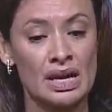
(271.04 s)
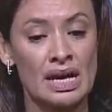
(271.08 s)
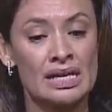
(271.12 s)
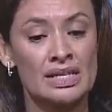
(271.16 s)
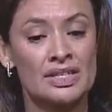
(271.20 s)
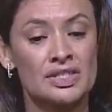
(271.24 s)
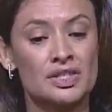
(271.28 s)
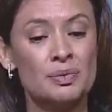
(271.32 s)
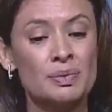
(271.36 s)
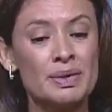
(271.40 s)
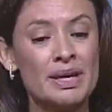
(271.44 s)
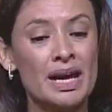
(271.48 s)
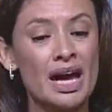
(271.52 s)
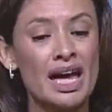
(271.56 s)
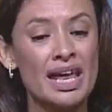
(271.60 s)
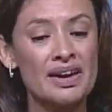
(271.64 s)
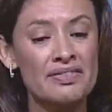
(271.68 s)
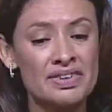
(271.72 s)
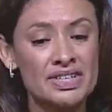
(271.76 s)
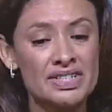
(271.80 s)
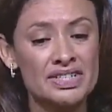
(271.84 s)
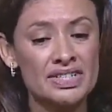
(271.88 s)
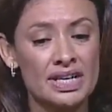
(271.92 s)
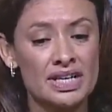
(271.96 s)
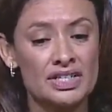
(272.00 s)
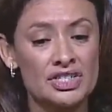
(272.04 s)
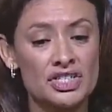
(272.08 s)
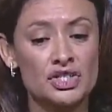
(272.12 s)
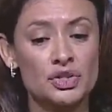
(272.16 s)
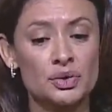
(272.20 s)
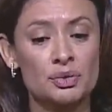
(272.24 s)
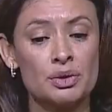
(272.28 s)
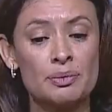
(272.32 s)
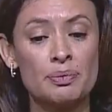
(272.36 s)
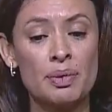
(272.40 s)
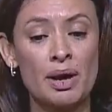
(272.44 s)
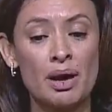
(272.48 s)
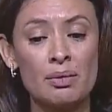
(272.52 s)
to be advantageous to
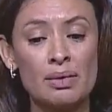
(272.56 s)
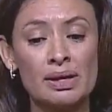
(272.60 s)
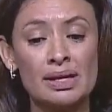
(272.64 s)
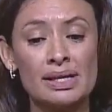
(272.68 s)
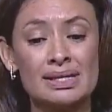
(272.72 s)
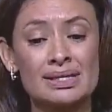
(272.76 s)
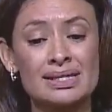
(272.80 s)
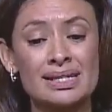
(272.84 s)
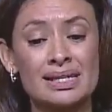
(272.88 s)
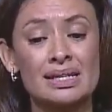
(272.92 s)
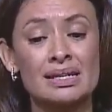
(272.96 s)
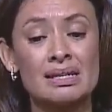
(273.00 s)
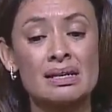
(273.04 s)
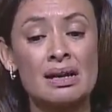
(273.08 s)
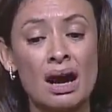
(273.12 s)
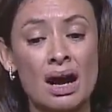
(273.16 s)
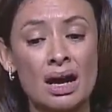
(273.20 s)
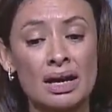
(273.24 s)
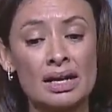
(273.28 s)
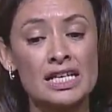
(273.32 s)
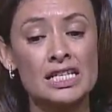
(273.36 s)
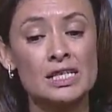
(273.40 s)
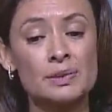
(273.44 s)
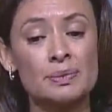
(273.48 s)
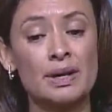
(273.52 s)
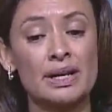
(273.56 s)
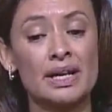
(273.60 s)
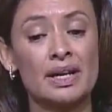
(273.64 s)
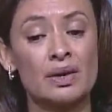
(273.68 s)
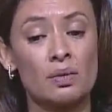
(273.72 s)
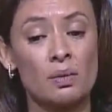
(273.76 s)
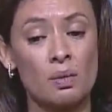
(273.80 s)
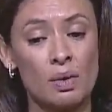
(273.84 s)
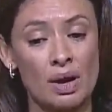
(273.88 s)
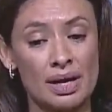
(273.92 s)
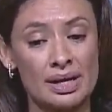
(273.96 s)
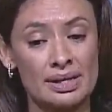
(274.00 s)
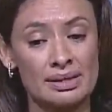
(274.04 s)
Republicans and non-Hispanic
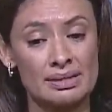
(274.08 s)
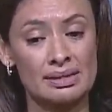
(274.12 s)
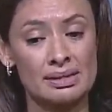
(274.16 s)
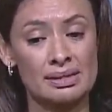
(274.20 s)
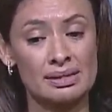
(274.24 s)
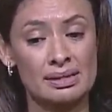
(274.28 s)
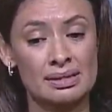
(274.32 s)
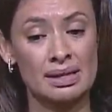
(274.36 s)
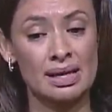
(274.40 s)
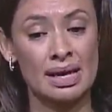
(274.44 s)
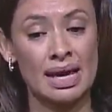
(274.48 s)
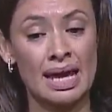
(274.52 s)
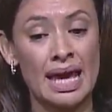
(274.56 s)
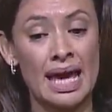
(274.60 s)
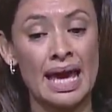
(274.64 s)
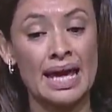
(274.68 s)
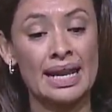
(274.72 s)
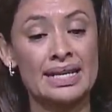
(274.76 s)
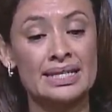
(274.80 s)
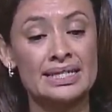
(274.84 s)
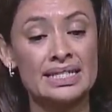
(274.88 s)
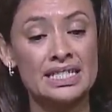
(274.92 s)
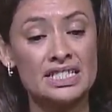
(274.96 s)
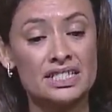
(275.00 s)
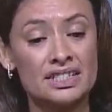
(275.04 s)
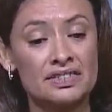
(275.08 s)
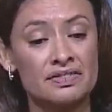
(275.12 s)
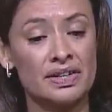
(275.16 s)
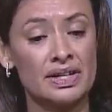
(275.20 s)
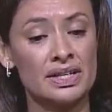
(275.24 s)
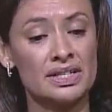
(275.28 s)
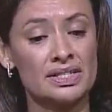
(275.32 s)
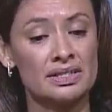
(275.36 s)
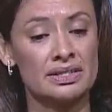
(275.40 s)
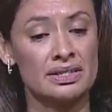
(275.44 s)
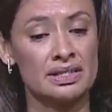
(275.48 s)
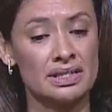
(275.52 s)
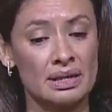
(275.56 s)
whites and a
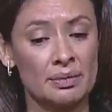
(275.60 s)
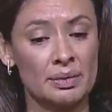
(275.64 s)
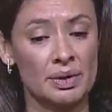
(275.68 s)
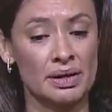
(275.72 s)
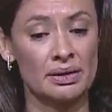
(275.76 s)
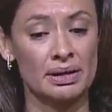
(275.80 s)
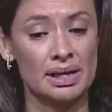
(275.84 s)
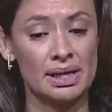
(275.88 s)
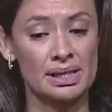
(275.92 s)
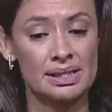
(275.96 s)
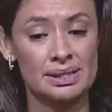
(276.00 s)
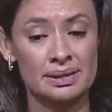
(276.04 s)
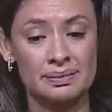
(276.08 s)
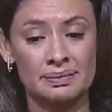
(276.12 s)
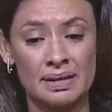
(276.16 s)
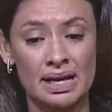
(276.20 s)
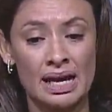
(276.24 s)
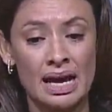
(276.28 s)
disadvantage to the Democrats.